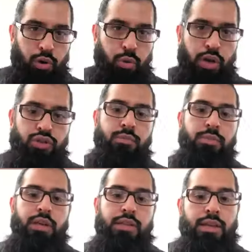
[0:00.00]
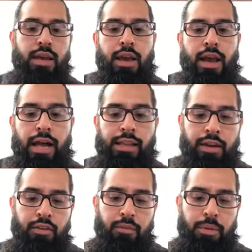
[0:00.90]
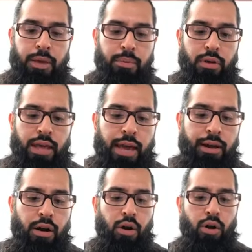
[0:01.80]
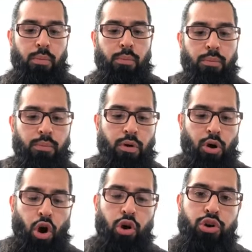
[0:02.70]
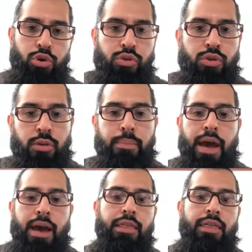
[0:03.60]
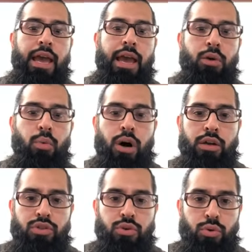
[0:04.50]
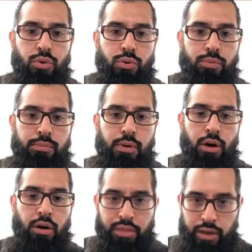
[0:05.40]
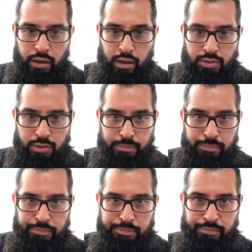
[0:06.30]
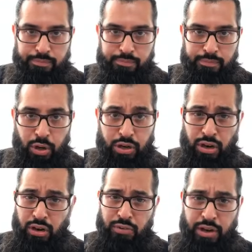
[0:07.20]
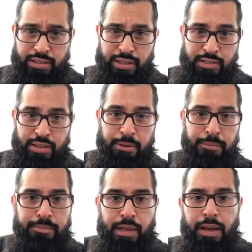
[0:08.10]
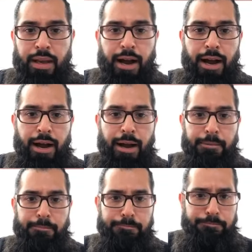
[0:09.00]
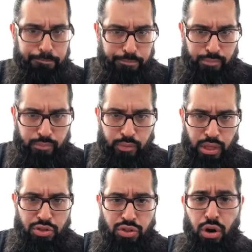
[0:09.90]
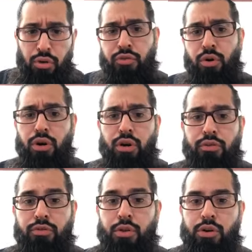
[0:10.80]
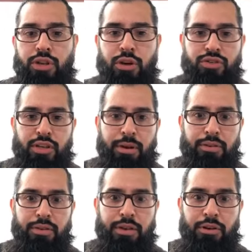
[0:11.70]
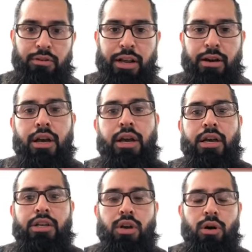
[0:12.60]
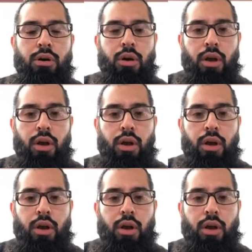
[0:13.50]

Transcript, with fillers: good question because a lot of people that are are new to the path and want to. Oh, I I lost them. Okay, so I don't know if you guys can see me. Um, so for for those that are seeing my video right now, so